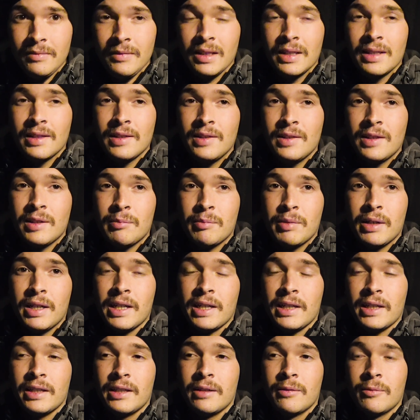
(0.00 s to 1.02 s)
sit
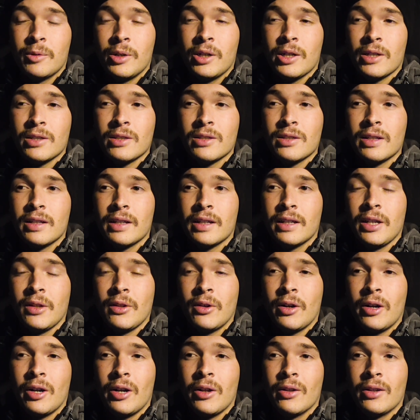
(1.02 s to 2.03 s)
back and watch like another
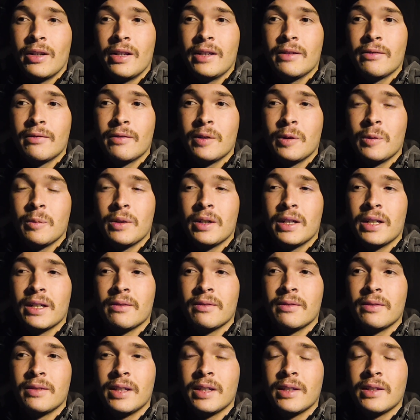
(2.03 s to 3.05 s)
holiday film that I
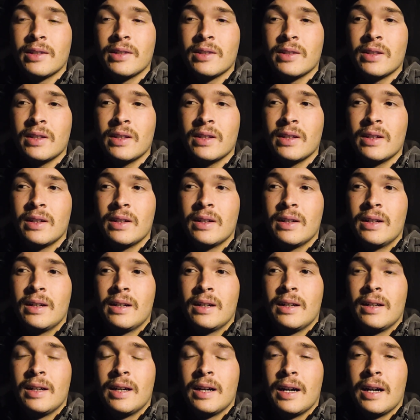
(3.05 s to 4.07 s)
have yet to see.
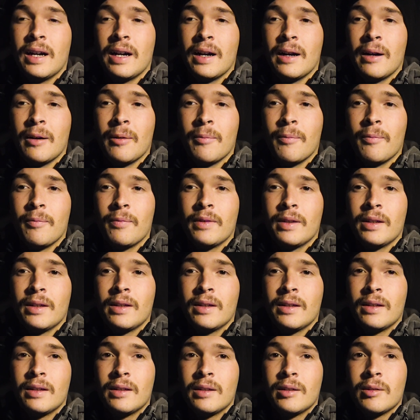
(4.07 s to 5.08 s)

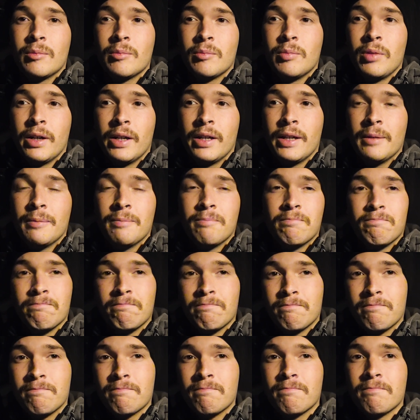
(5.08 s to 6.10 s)
But
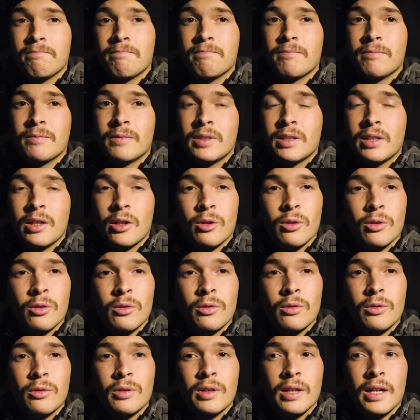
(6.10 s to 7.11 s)
to
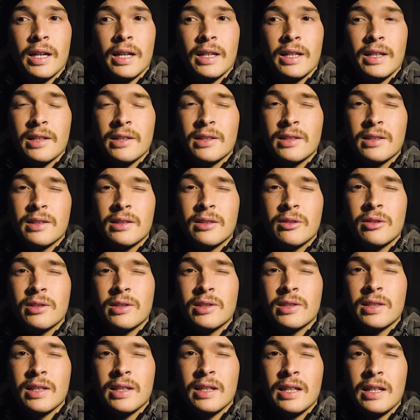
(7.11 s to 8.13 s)
go, I guess you could
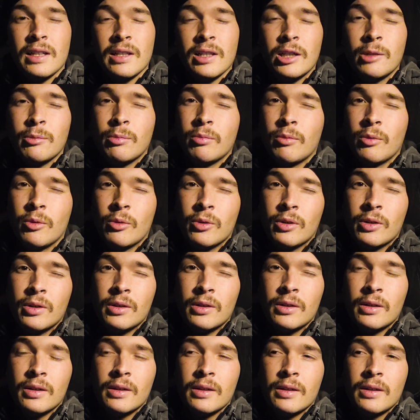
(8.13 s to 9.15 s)
say, a little
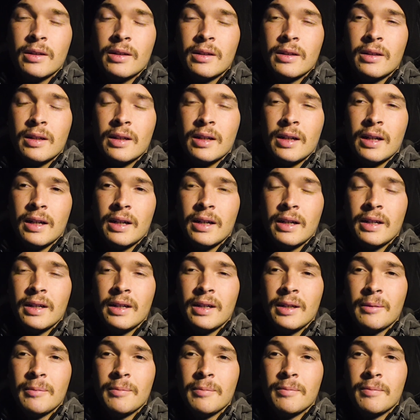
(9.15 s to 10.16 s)
more
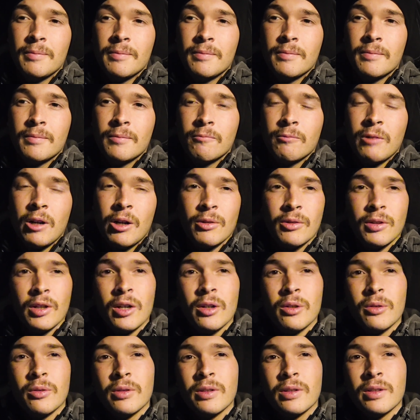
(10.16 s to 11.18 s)
well
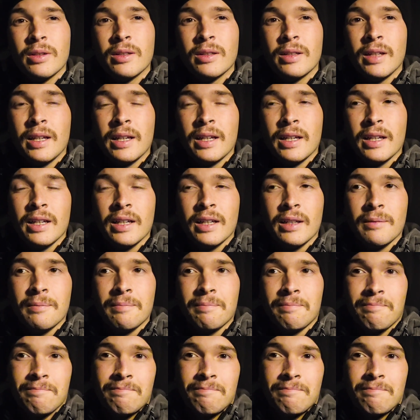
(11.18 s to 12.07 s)
known and